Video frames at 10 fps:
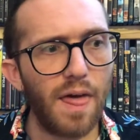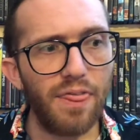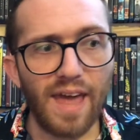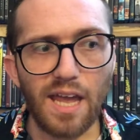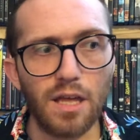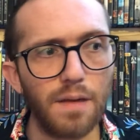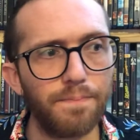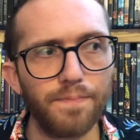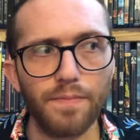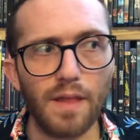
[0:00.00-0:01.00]
they
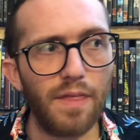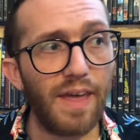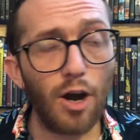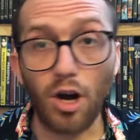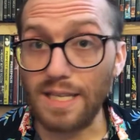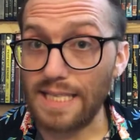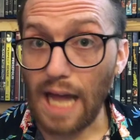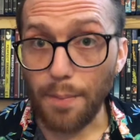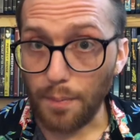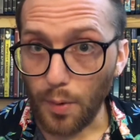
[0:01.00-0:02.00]
are
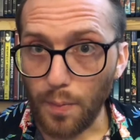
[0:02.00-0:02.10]
unstoppable.